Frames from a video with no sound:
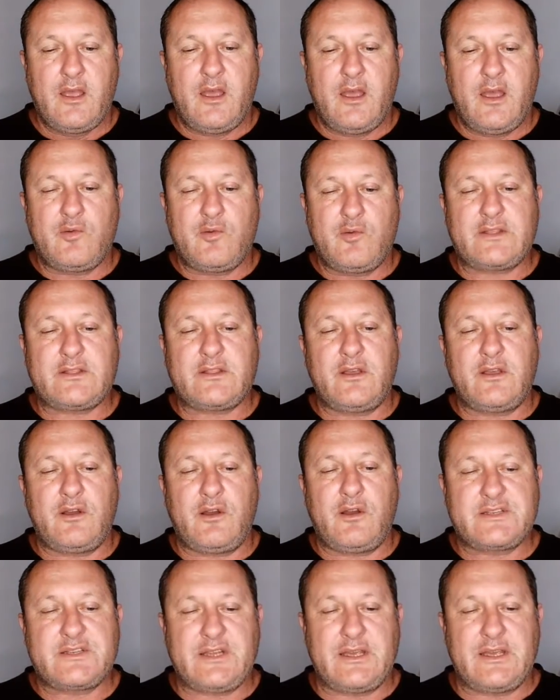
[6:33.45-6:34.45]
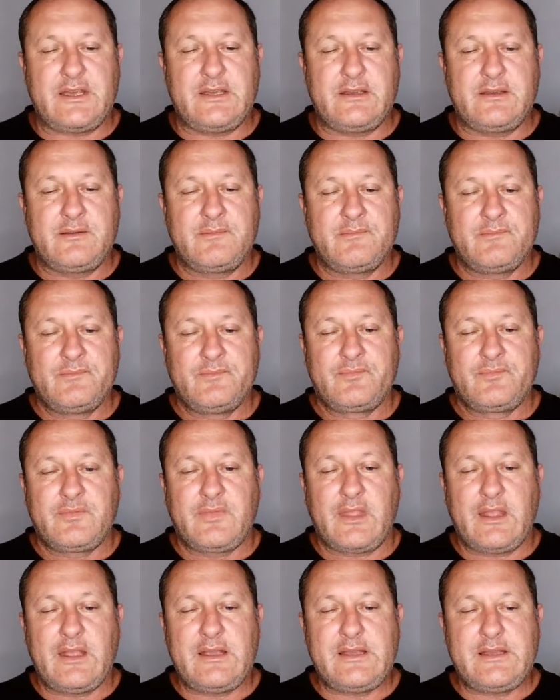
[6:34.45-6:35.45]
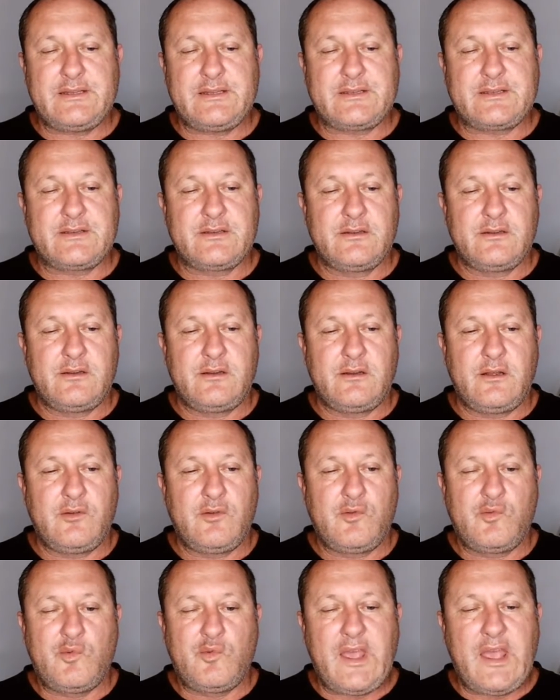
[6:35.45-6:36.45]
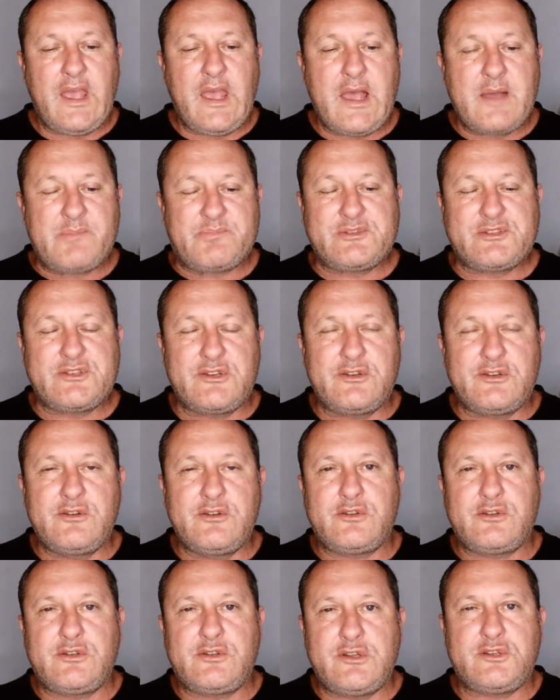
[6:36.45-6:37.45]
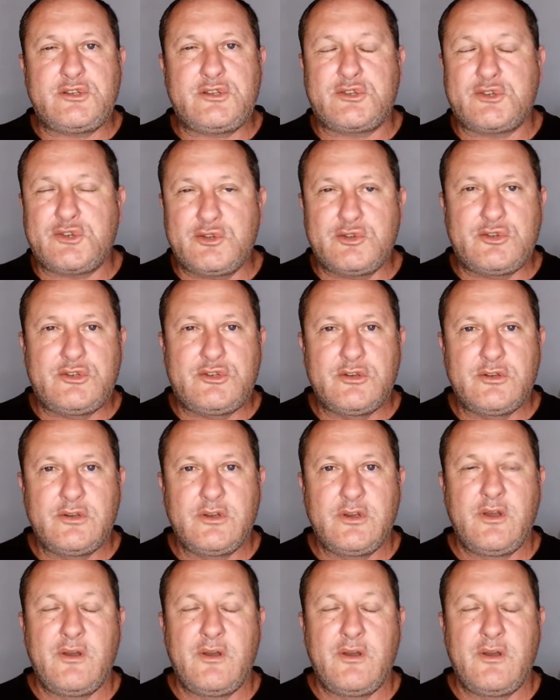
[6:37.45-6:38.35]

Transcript: And what they are is, we absolutely should